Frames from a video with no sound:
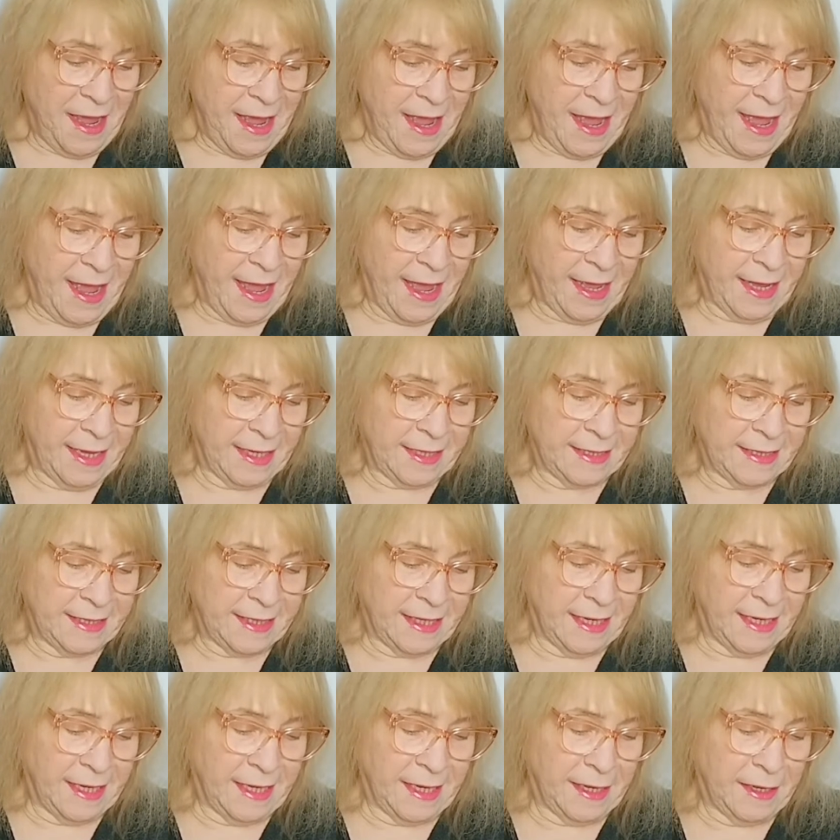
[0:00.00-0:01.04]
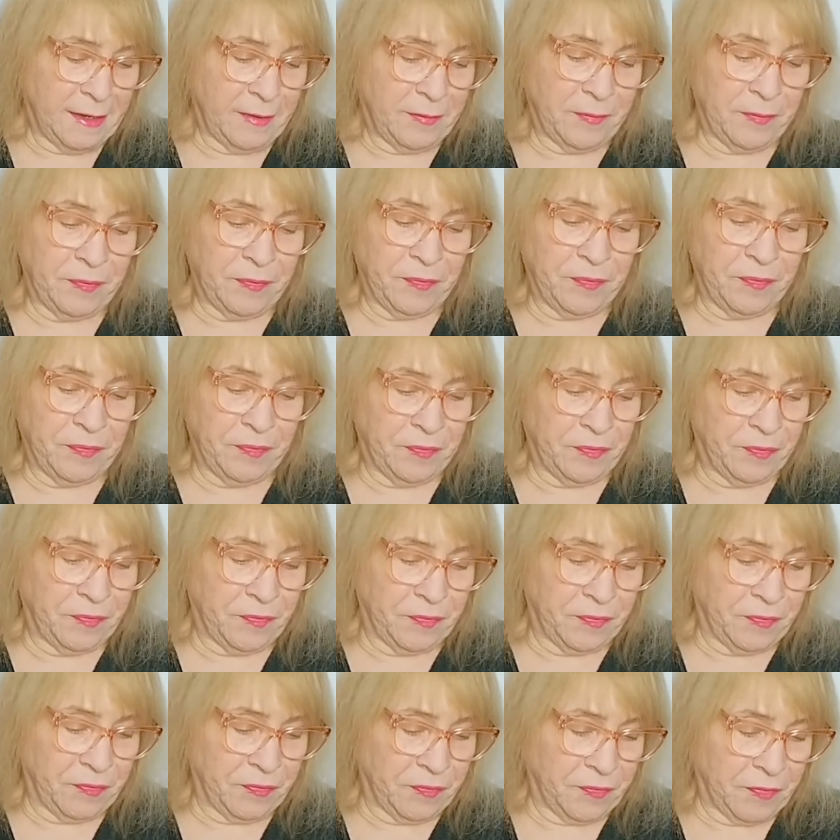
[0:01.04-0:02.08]
And the
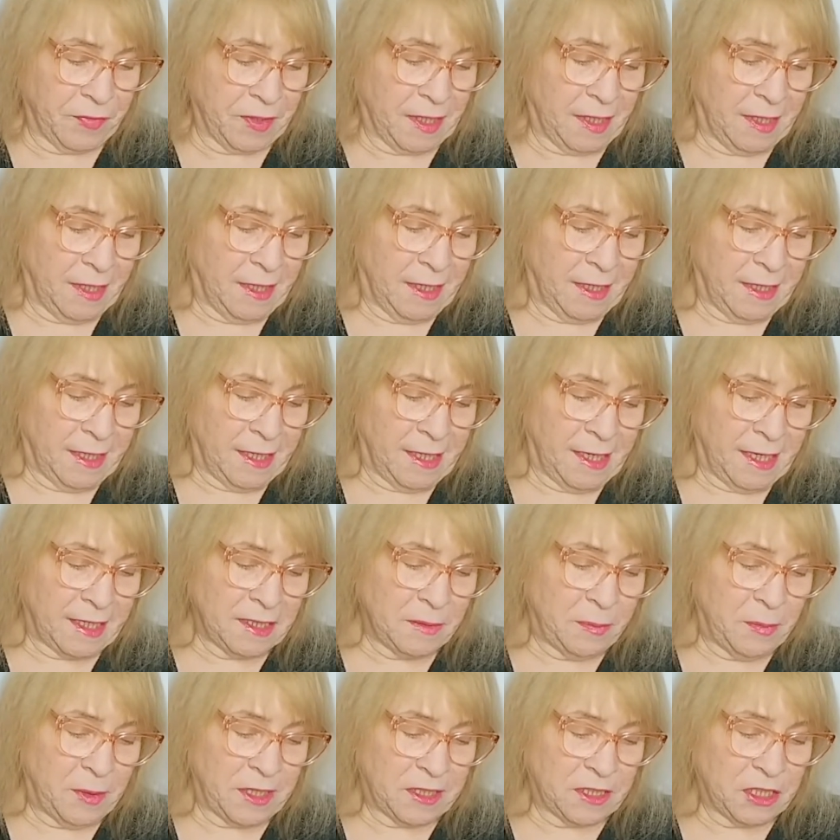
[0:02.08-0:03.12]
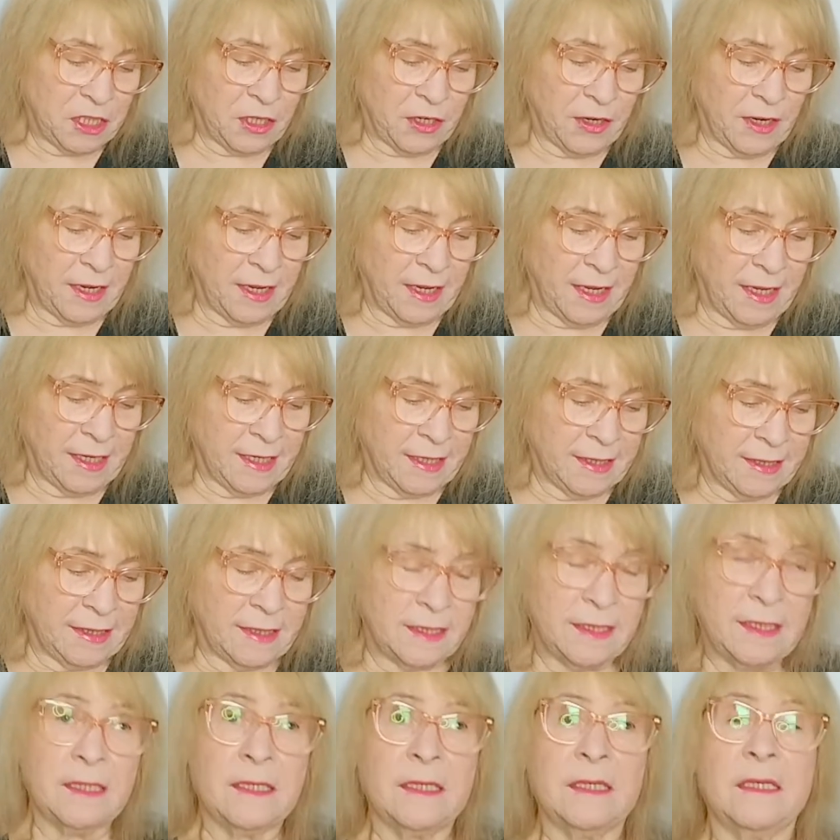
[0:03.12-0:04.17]
next picture
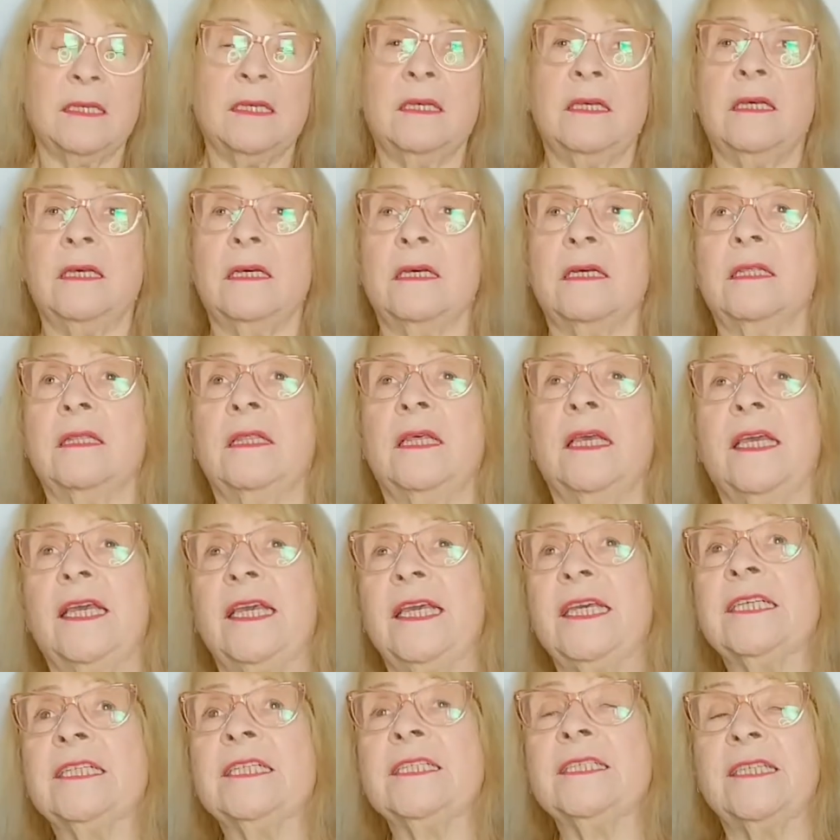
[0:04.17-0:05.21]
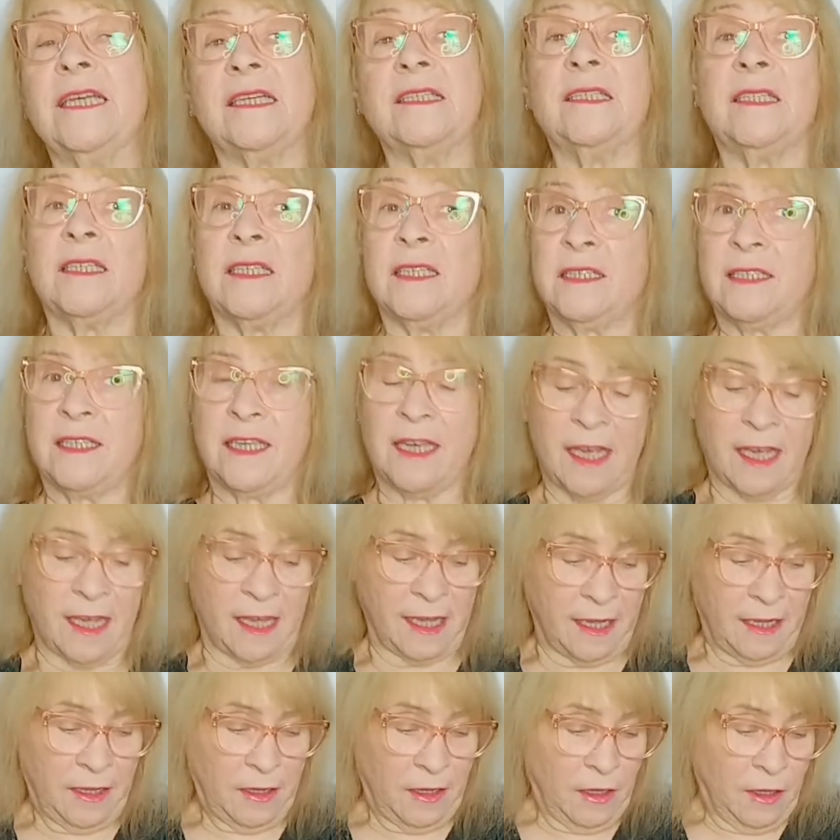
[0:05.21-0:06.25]
is the Ile de
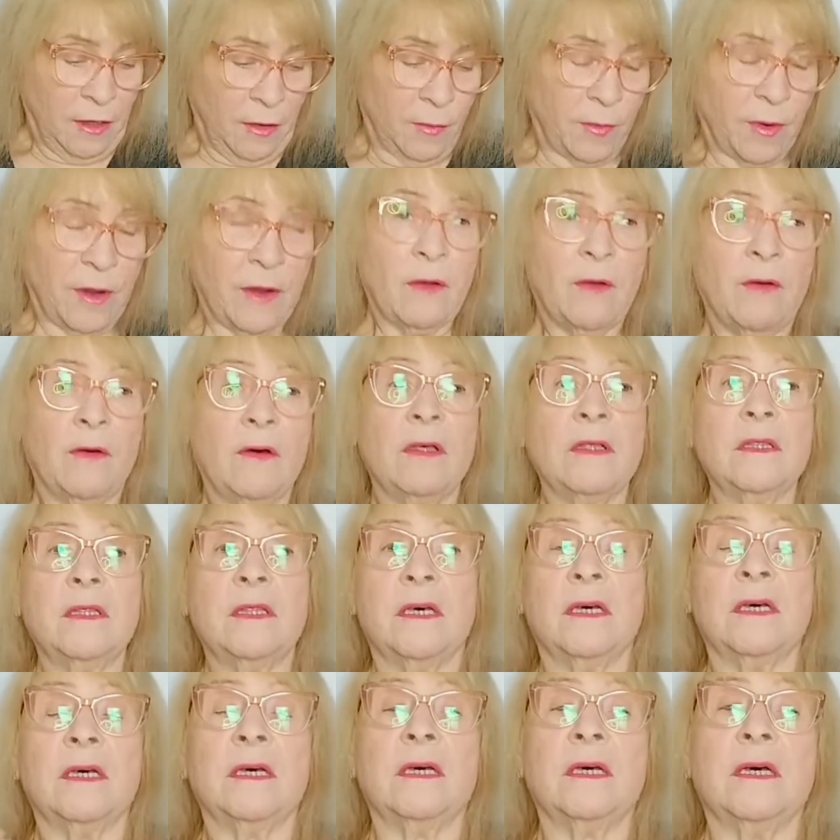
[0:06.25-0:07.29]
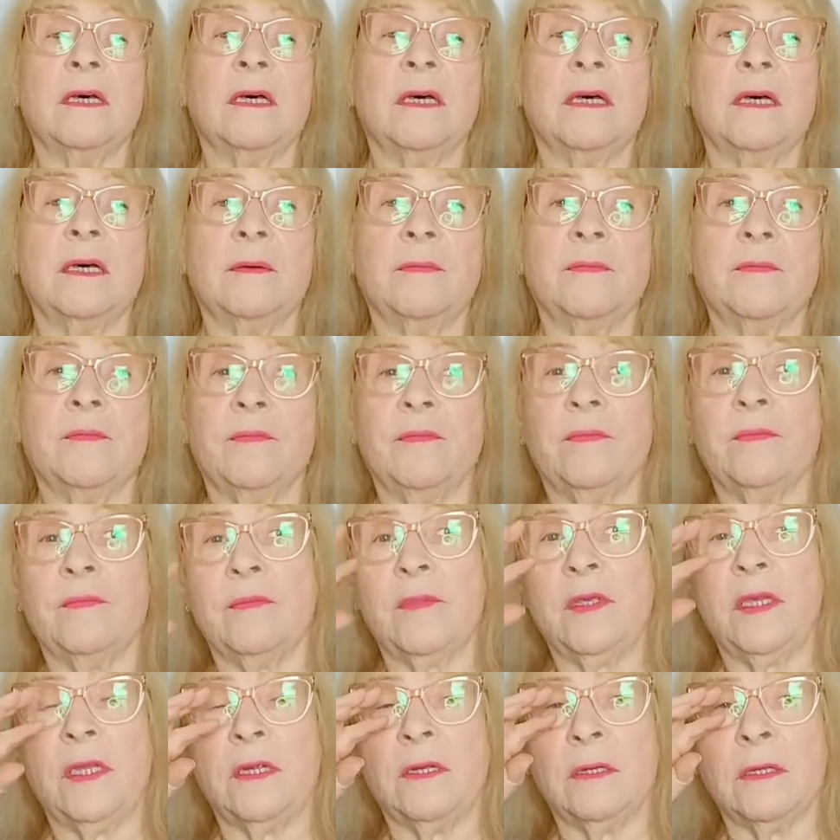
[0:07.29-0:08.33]
Cité, where all the
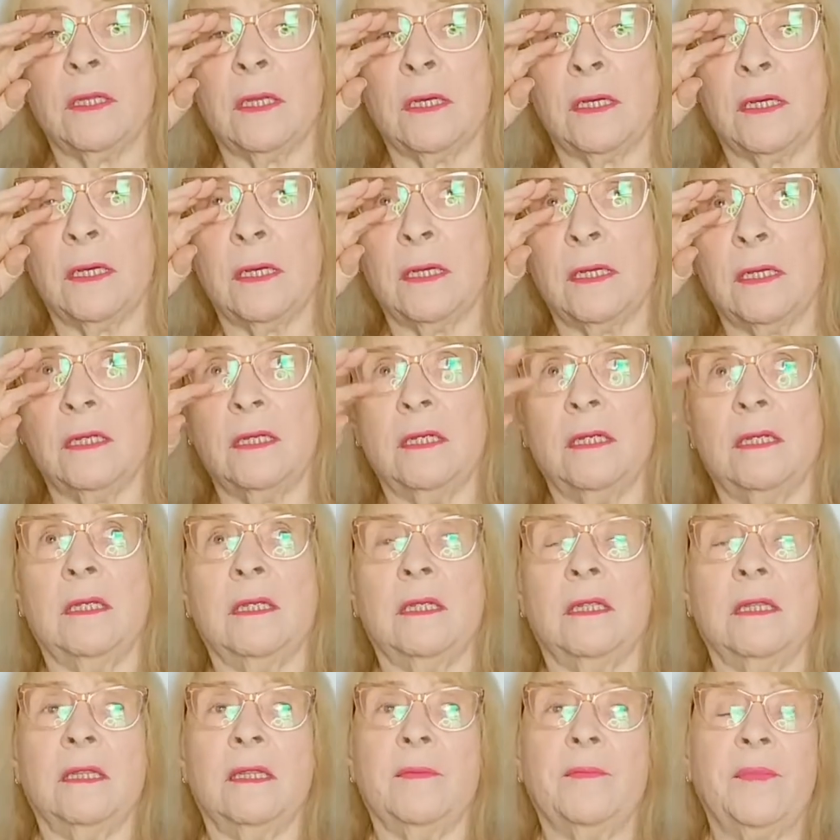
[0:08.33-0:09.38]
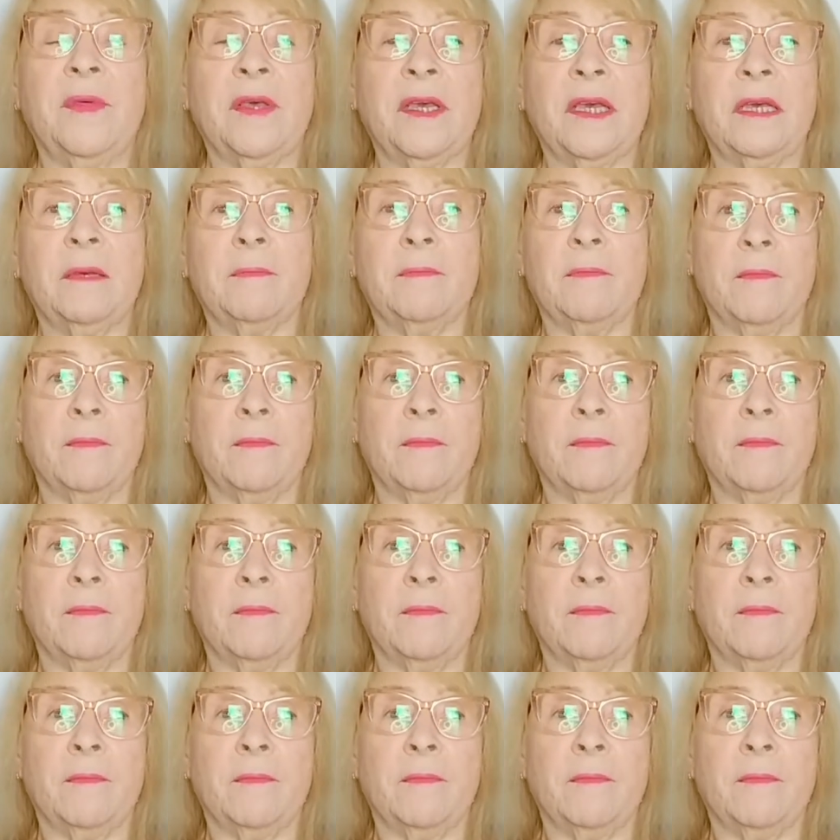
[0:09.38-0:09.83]
you know, the big